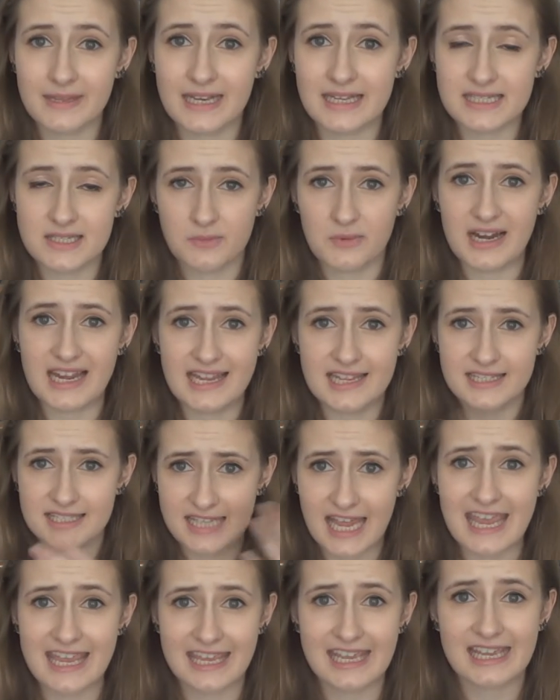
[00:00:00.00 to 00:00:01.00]
minutes a week
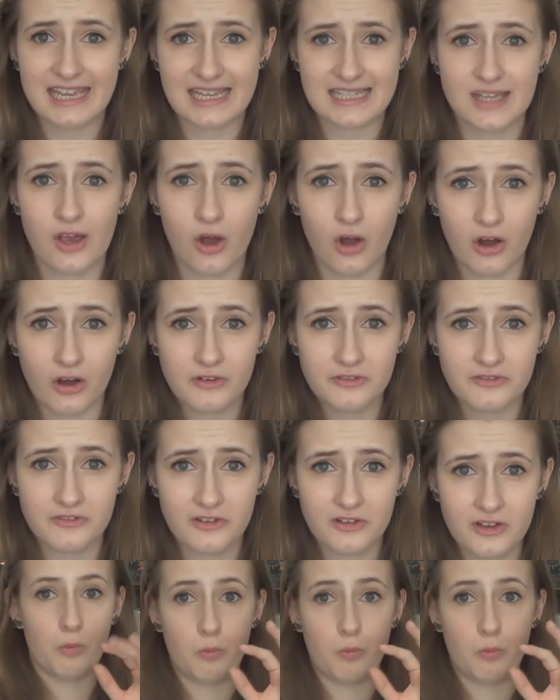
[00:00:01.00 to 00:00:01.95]
taking it off.